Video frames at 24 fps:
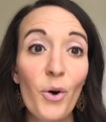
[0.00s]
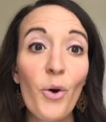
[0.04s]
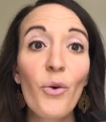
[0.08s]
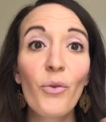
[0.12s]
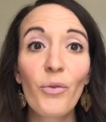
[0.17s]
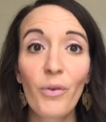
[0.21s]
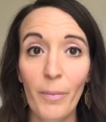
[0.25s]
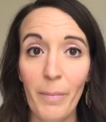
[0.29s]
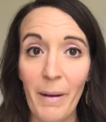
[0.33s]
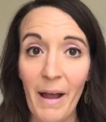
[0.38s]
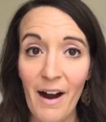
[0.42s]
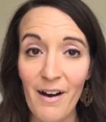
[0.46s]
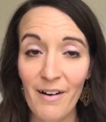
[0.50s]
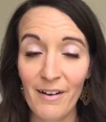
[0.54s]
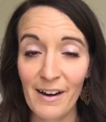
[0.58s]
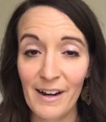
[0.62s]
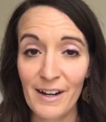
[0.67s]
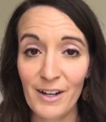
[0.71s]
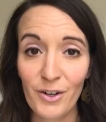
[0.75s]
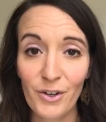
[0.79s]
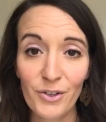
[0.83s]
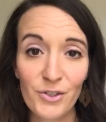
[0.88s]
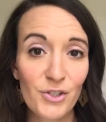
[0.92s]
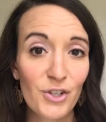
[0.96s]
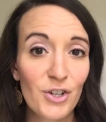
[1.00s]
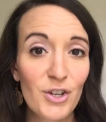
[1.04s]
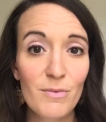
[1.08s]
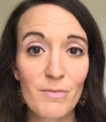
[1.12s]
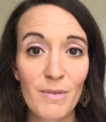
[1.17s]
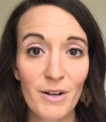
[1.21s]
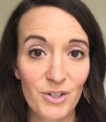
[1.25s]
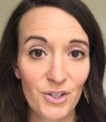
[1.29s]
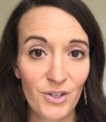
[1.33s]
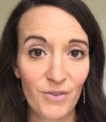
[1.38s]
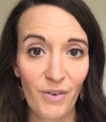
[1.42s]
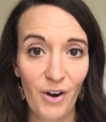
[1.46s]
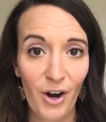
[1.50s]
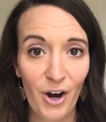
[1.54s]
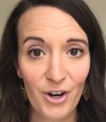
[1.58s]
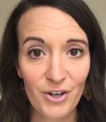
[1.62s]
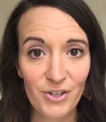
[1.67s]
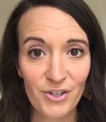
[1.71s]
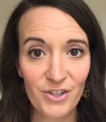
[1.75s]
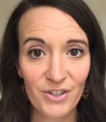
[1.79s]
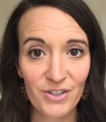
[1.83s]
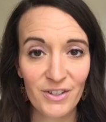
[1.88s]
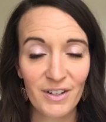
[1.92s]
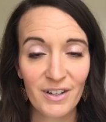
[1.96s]
overpowering or too much of a
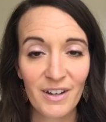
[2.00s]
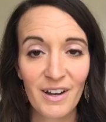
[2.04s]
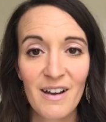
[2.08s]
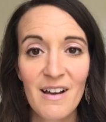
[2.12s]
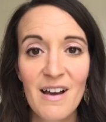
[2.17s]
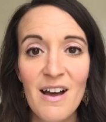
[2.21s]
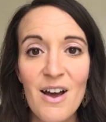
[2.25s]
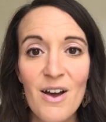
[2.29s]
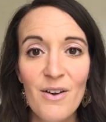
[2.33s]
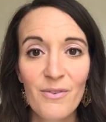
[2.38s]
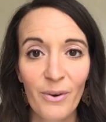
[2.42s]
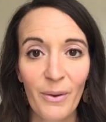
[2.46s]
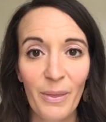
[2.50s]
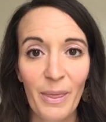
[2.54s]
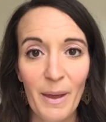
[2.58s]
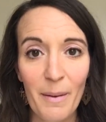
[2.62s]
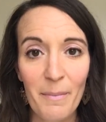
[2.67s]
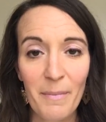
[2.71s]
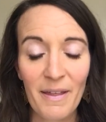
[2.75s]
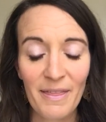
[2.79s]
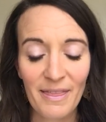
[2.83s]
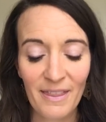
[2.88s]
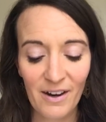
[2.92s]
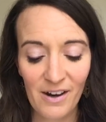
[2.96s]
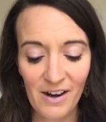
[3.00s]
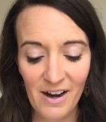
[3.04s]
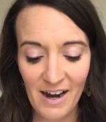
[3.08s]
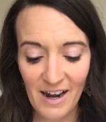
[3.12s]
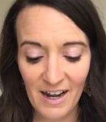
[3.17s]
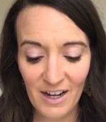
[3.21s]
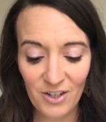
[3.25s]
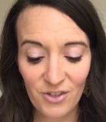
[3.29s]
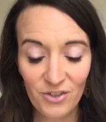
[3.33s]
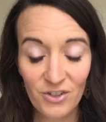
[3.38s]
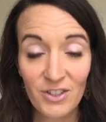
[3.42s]
harsh look for them at their age.